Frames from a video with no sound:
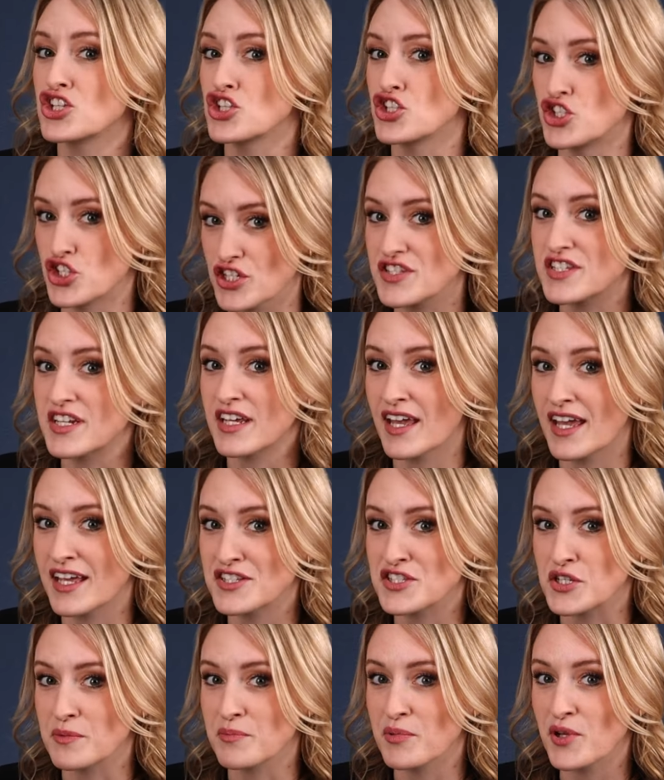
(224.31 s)
just in
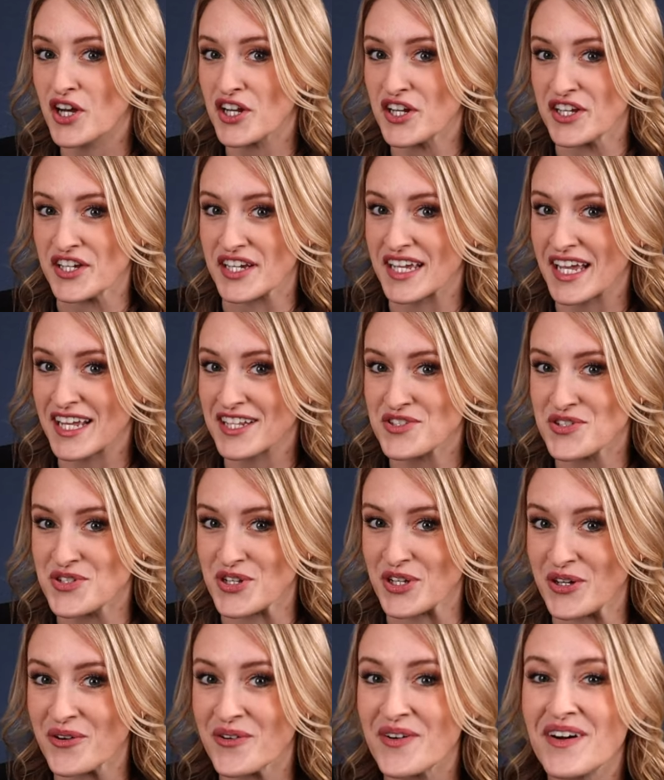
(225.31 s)
case they're plotting against
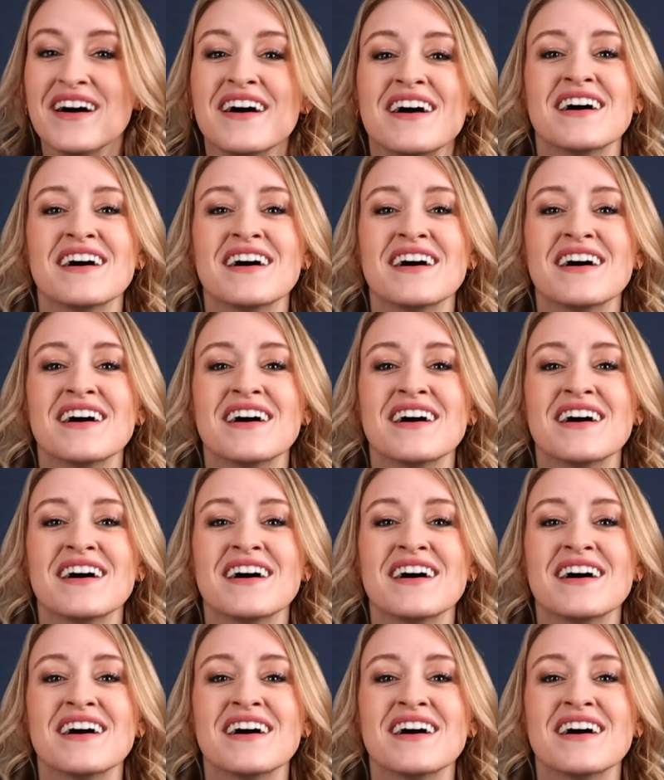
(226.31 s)
you,